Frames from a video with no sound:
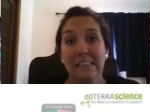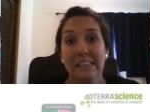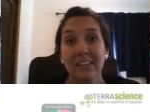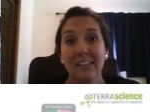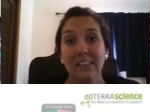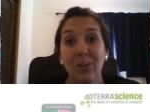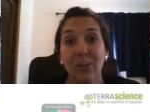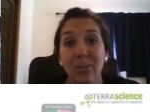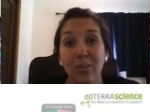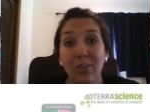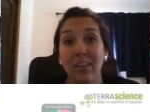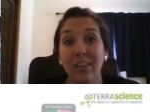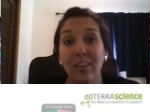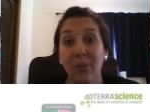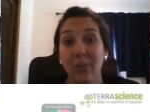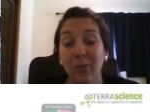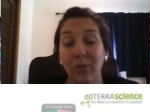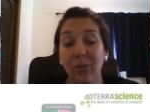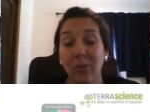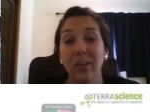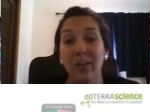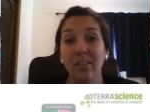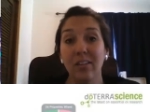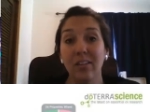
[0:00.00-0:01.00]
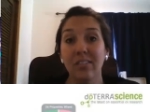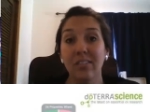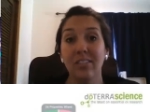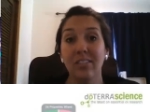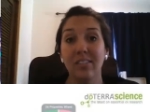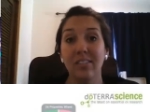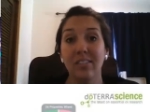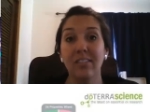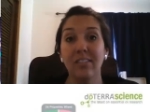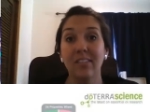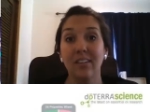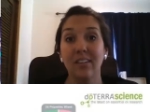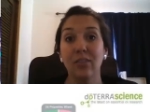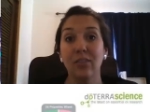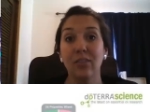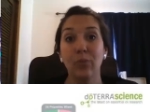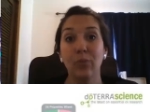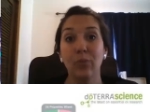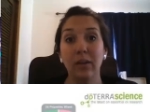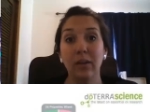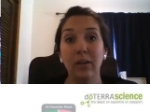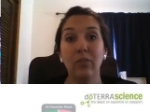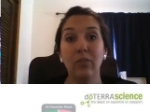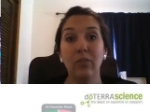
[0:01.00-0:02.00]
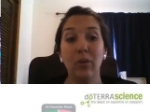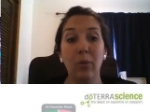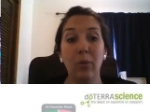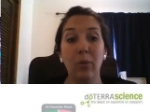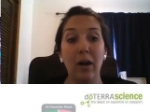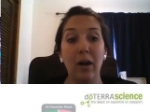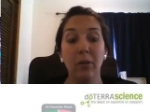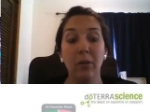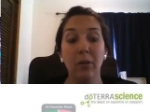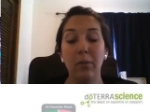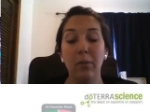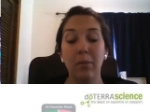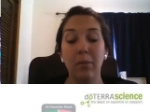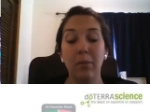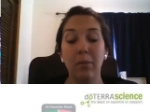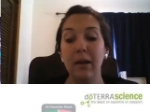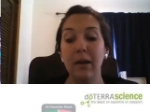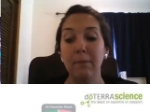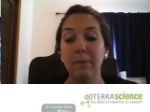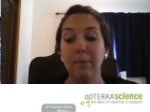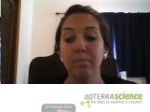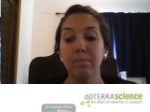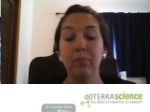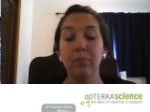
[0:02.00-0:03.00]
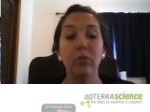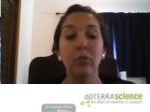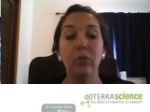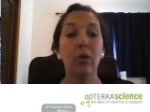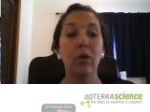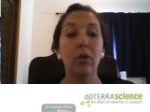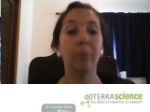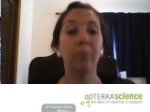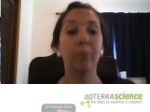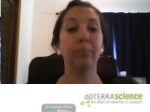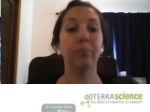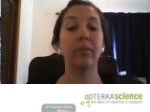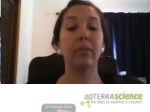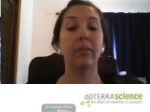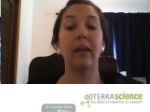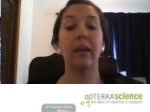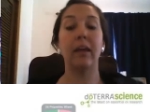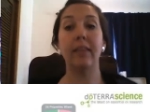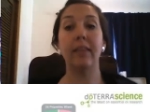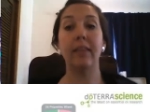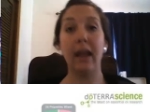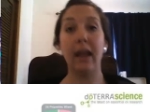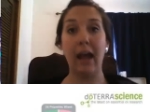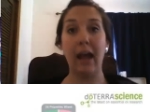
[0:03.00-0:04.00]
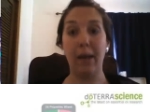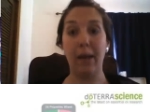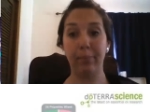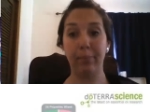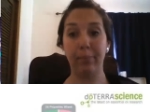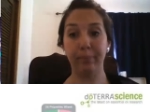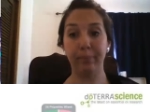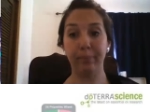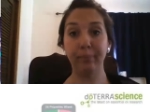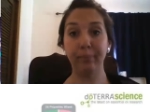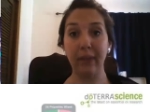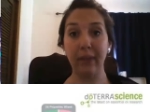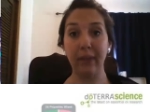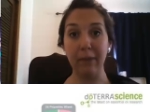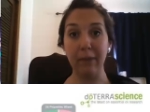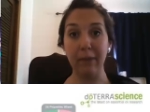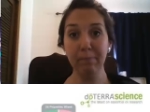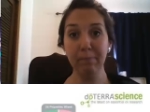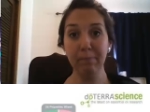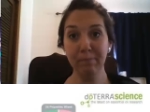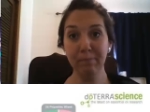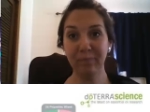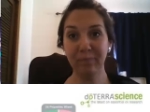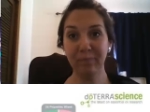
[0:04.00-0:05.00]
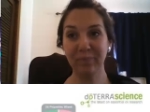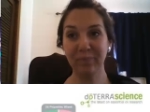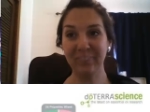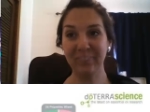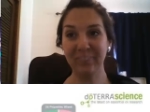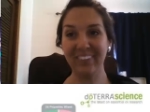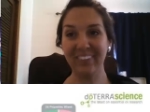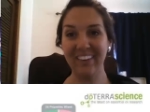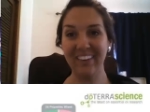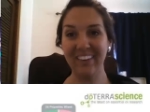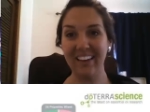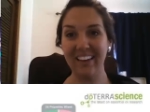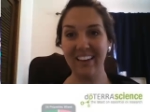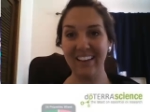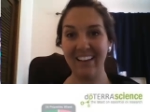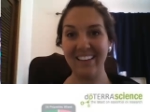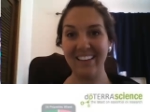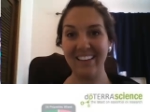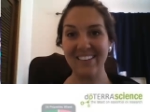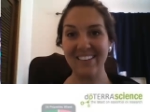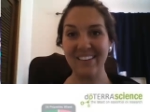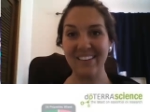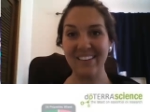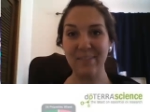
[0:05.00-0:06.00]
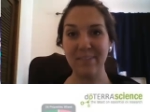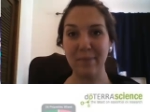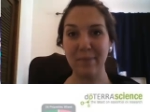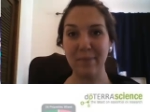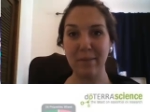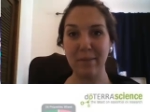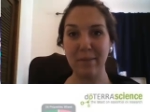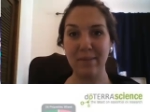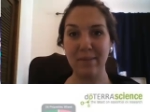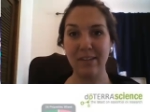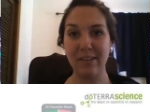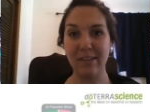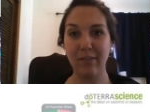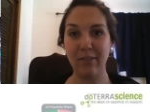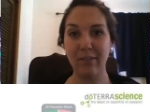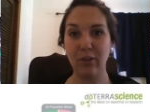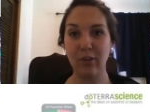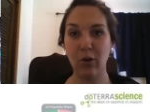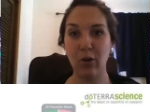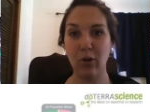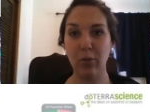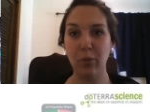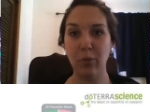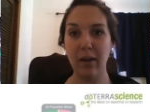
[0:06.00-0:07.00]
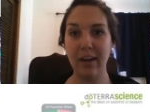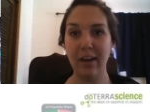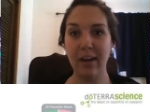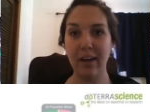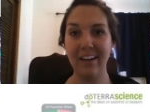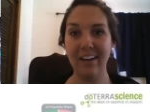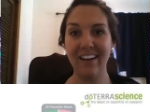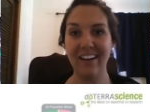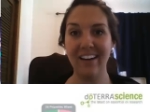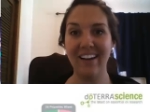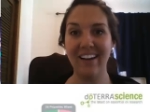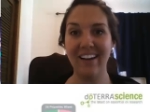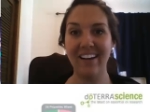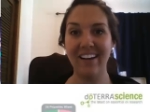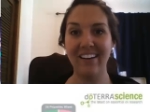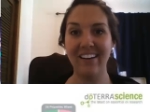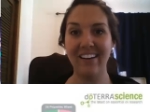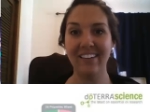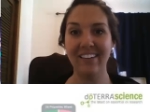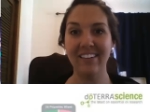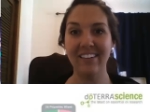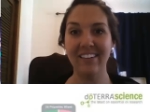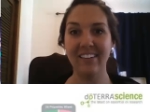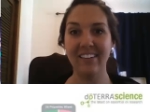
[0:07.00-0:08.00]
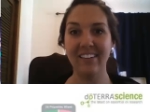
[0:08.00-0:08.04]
using the oils has really rewired my brain. So get that app, okay? Let's see, make myself go away here.